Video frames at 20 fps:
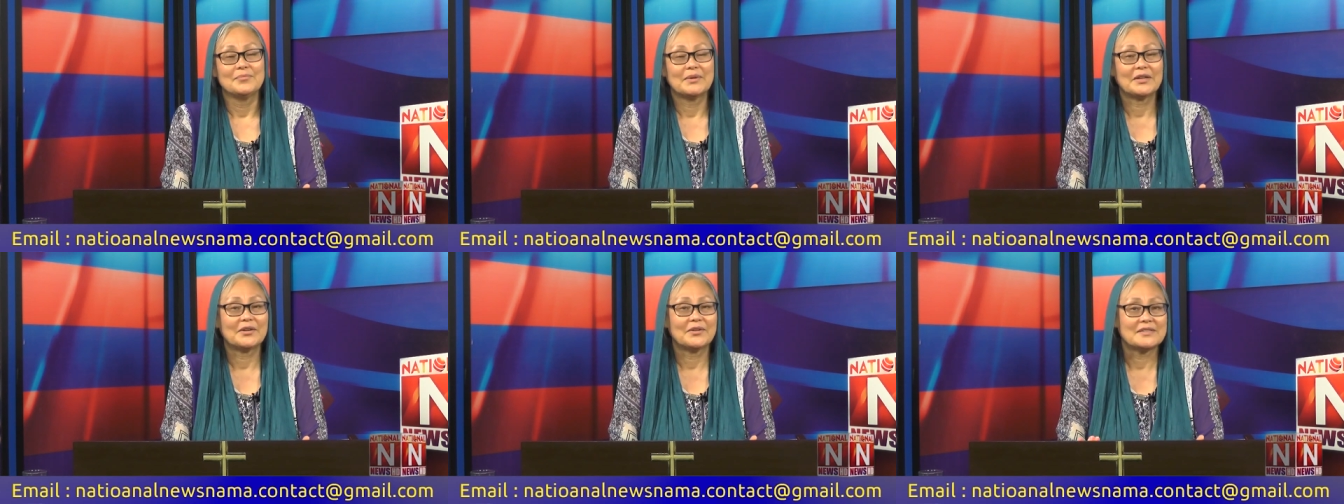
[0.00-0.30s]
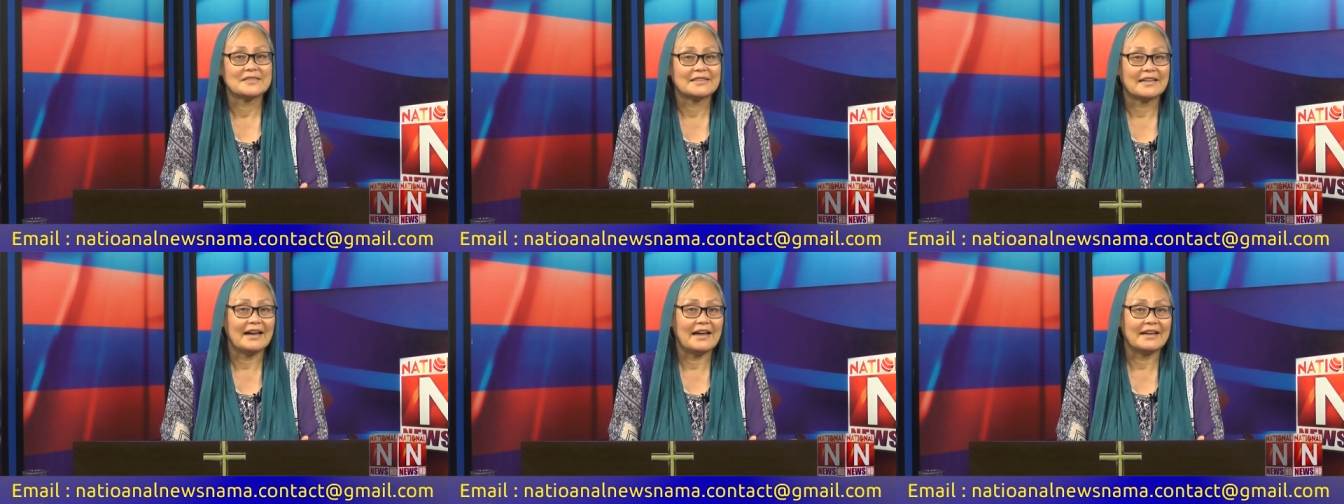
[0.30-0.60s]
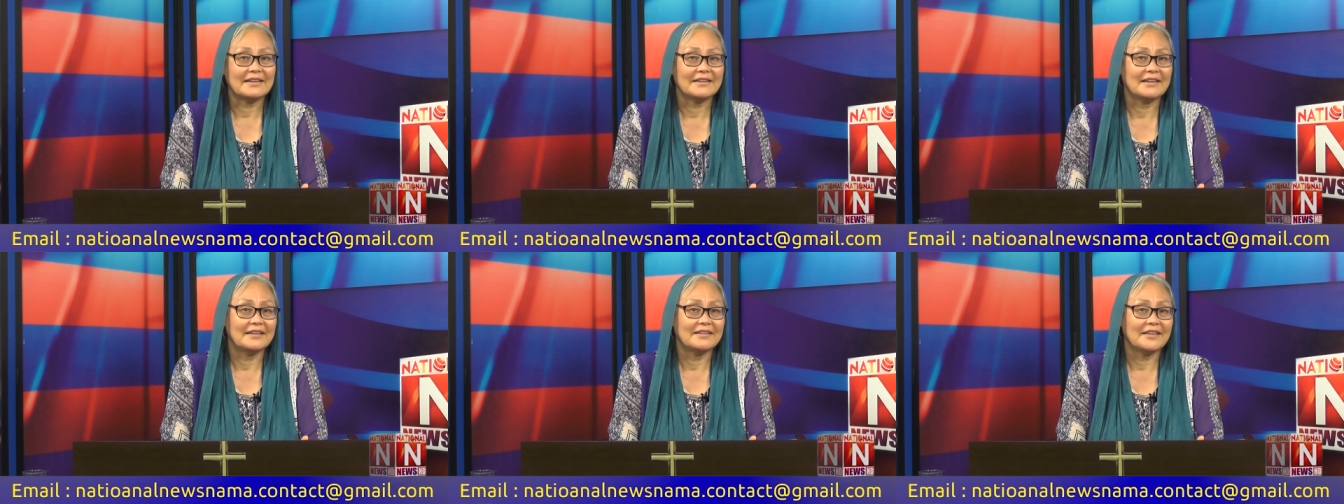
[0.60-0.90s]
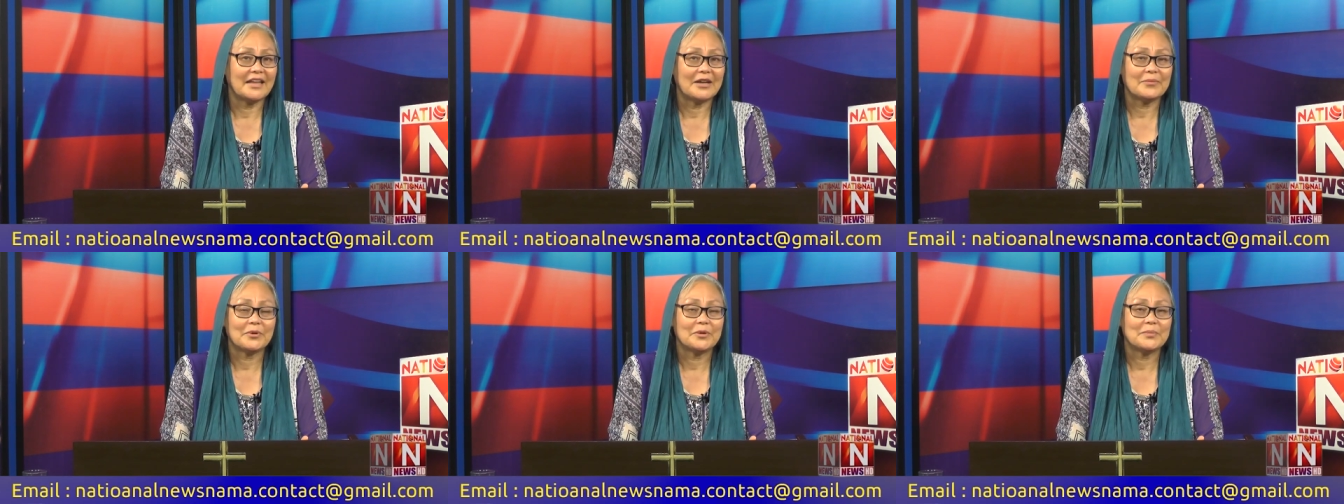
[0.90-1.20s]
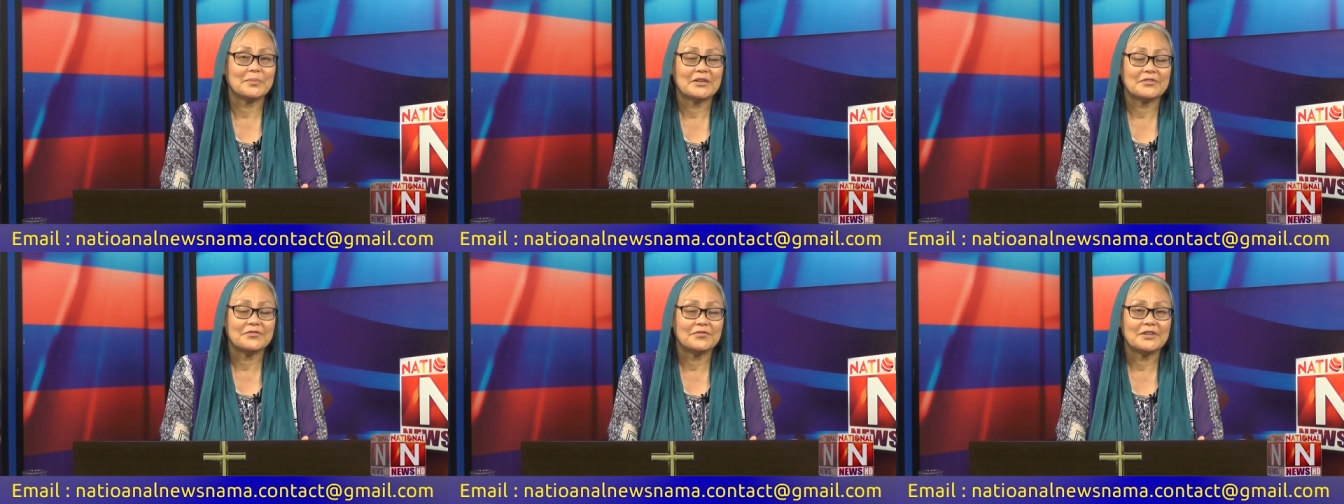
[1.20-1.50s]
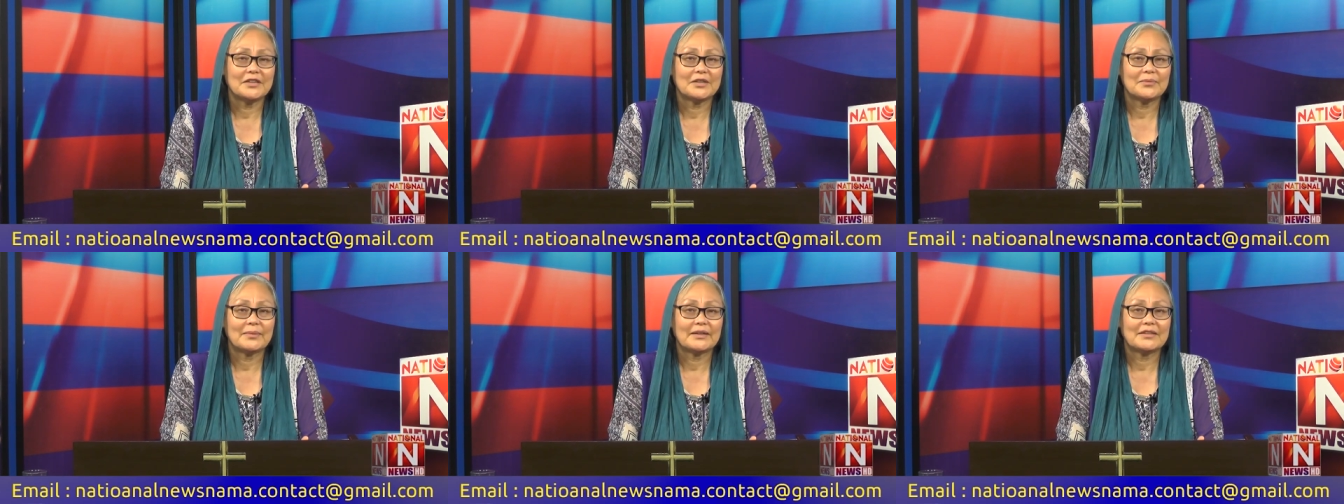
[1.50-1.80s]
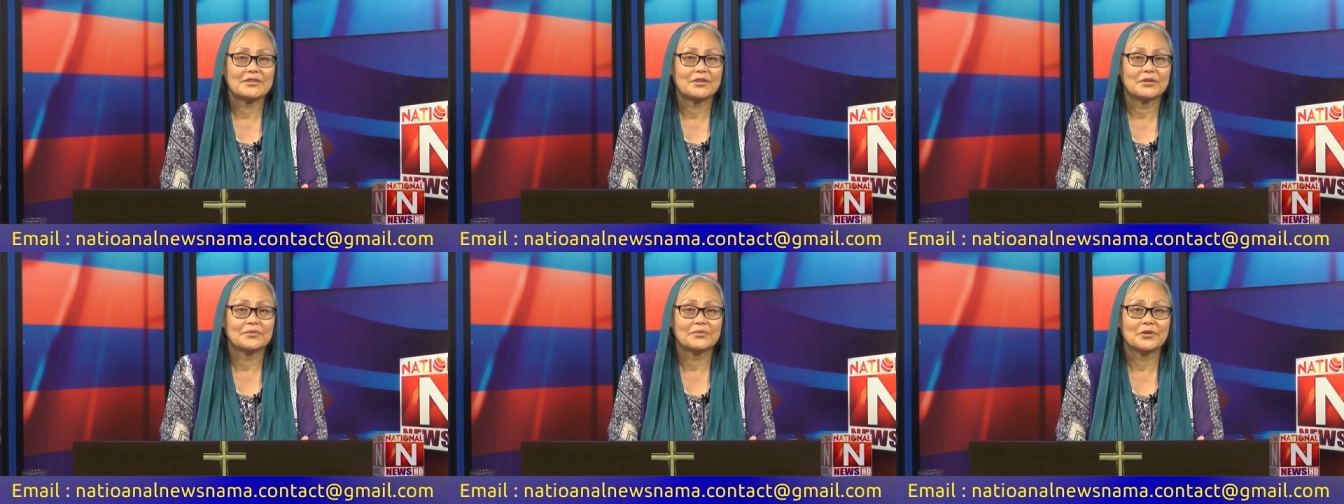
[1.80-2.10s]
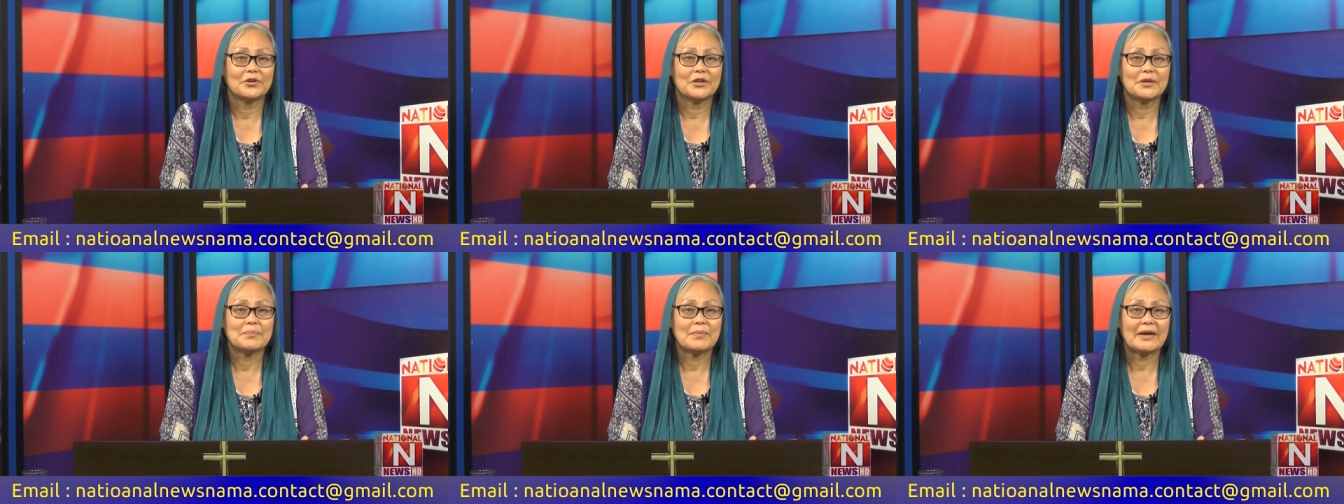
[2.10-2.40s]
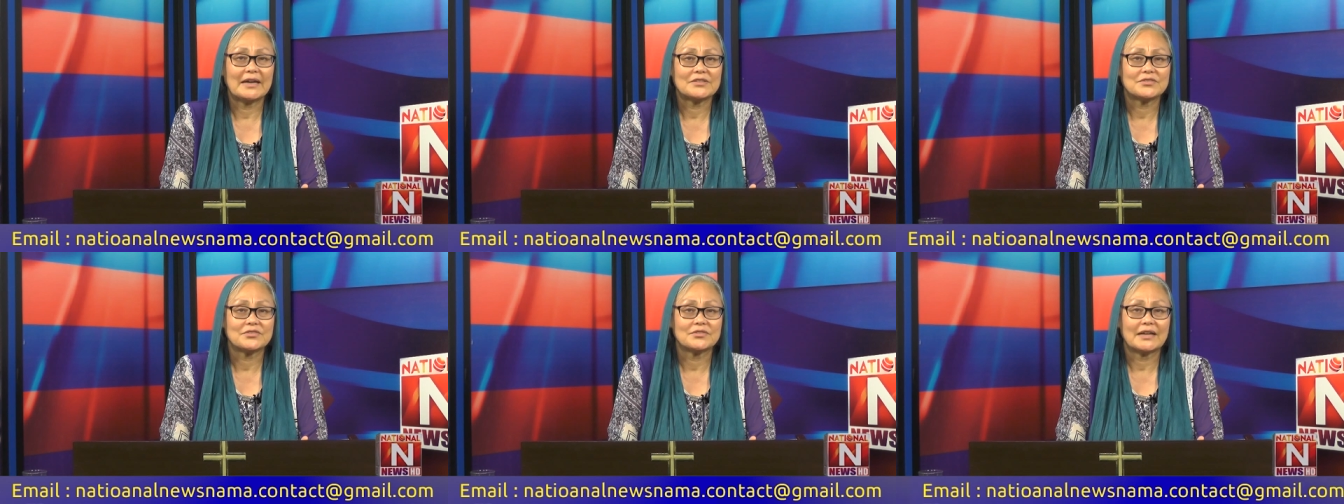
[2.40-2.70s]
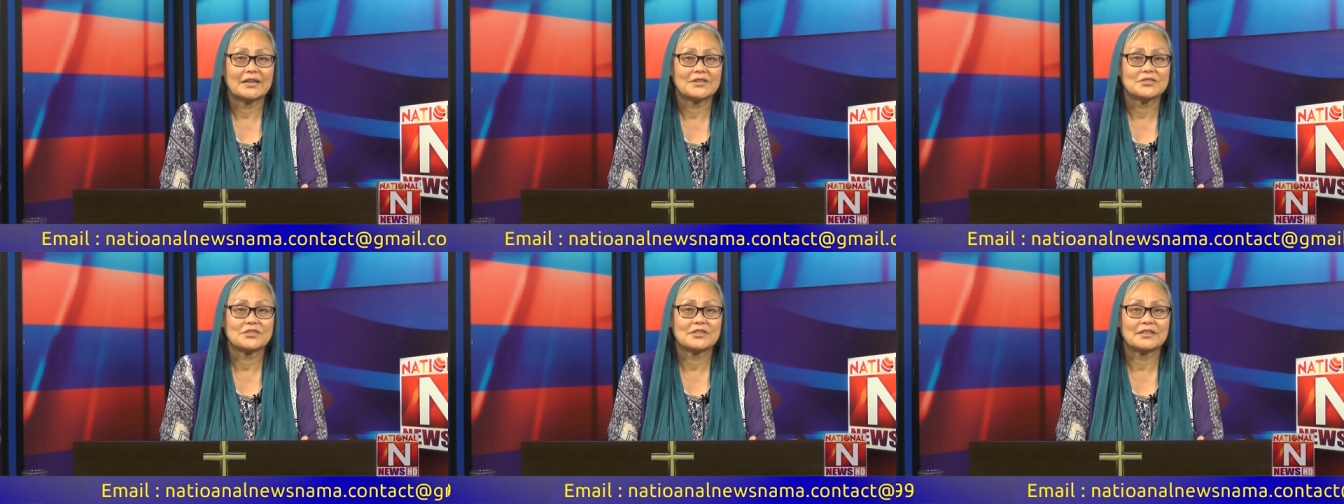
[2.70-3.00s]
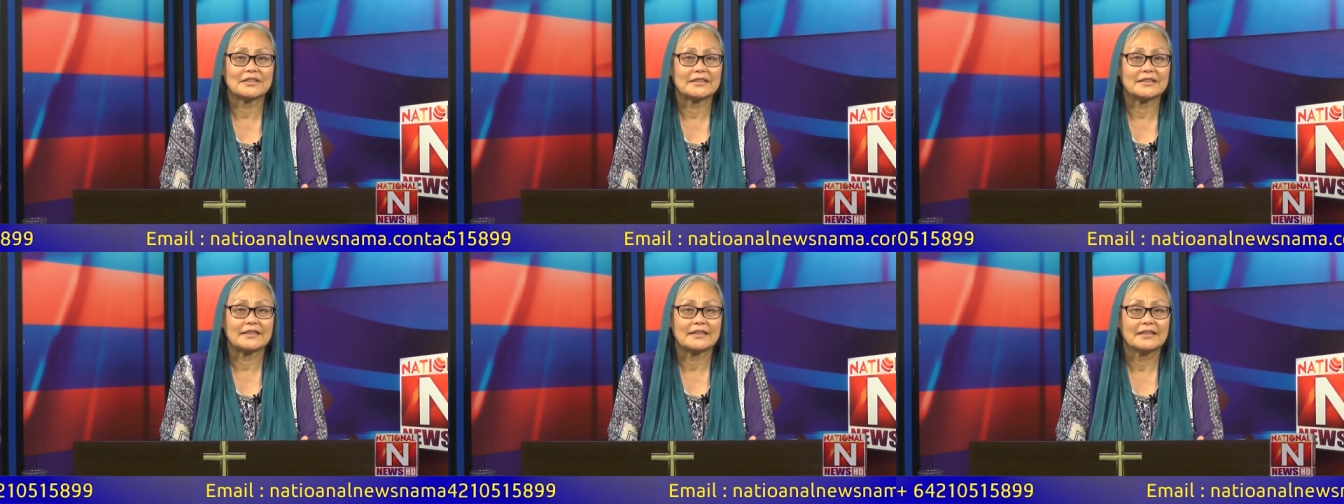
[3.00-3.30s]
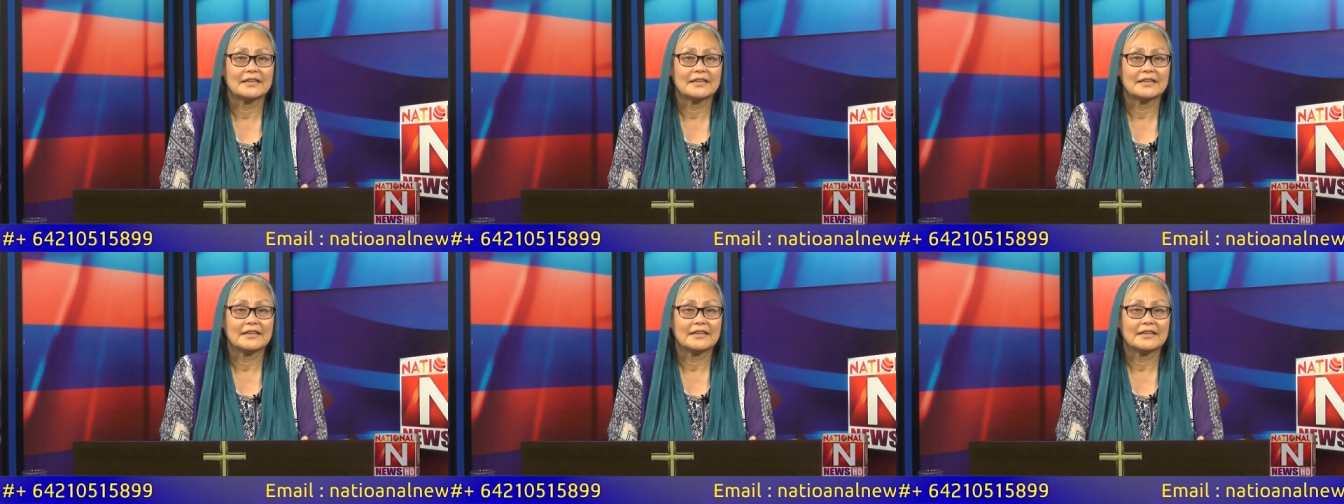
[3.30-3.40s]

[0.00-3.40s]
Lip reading: because God can never be a figment of your imagination.